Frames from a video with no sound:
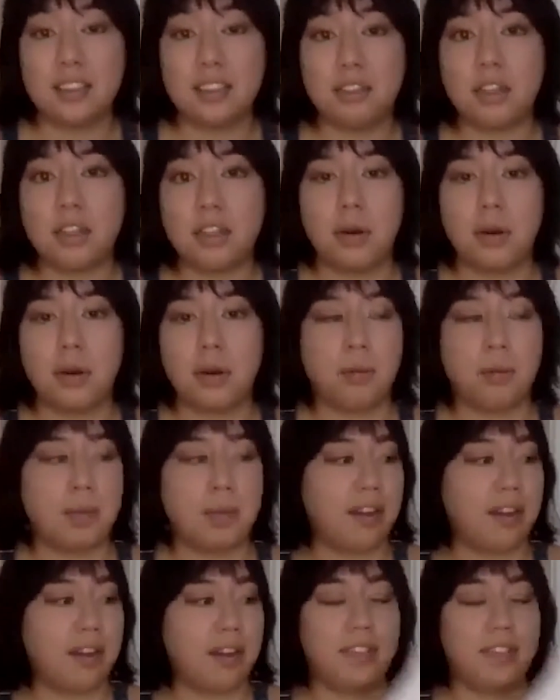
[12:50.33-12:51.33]
So it'll
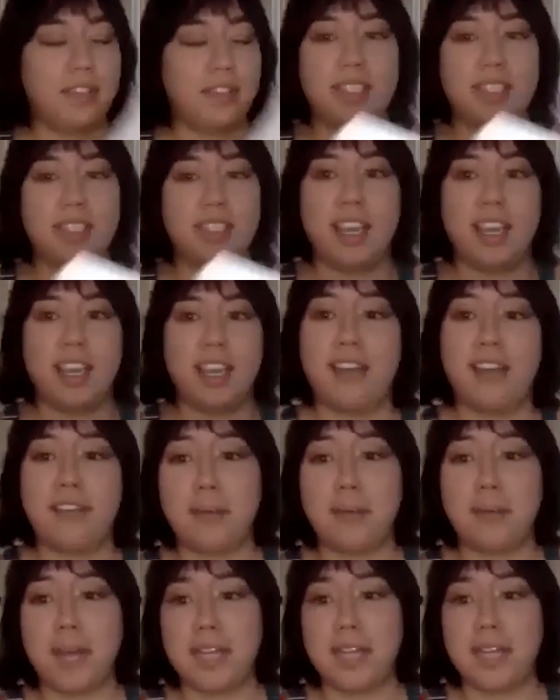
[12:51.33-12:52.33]
be kind of fun to see if
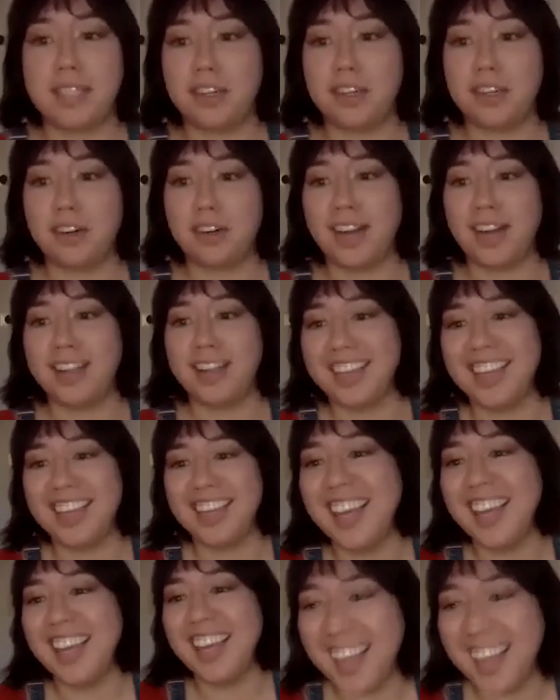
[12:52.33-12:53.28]
I'm guessing correctly.